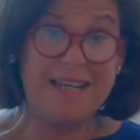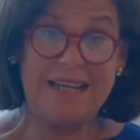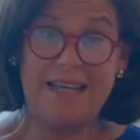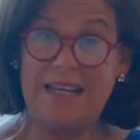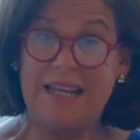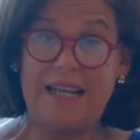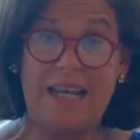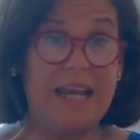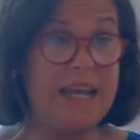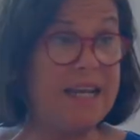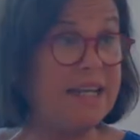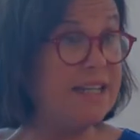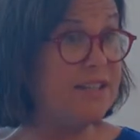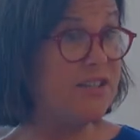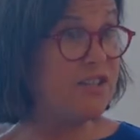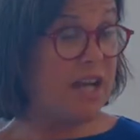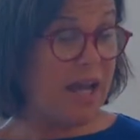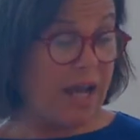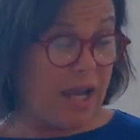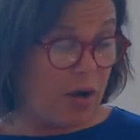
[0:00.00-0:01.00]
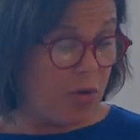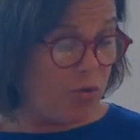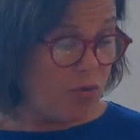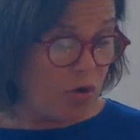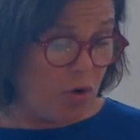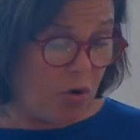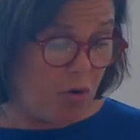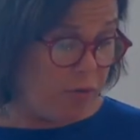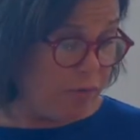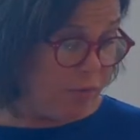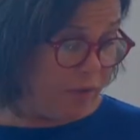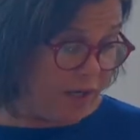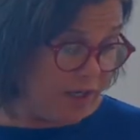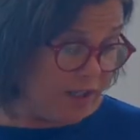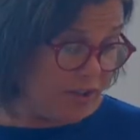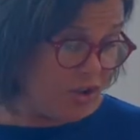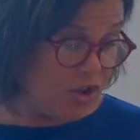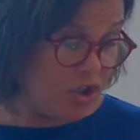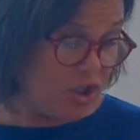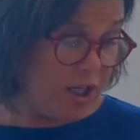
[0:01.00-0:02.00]
in any town or
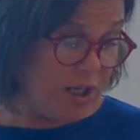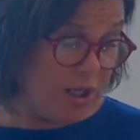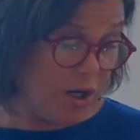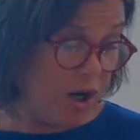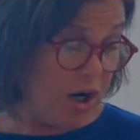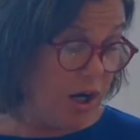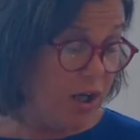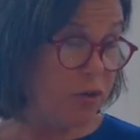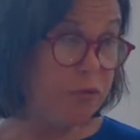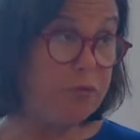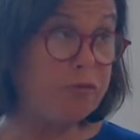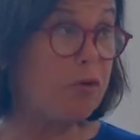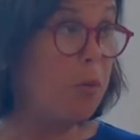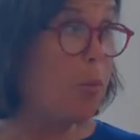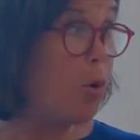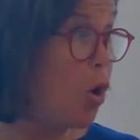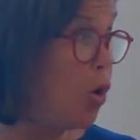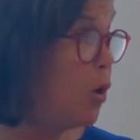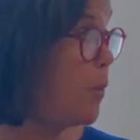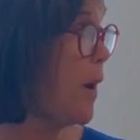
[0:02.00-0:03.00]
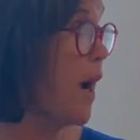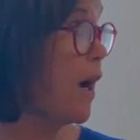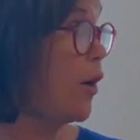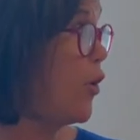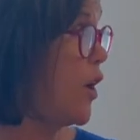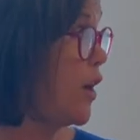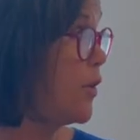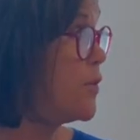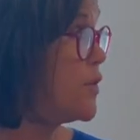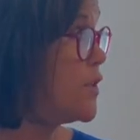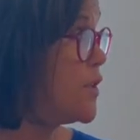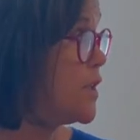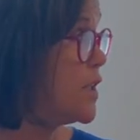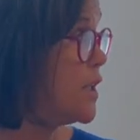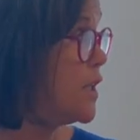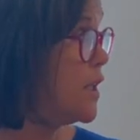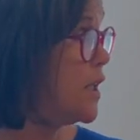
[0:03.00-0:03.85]
village in Ireland from all backgrounds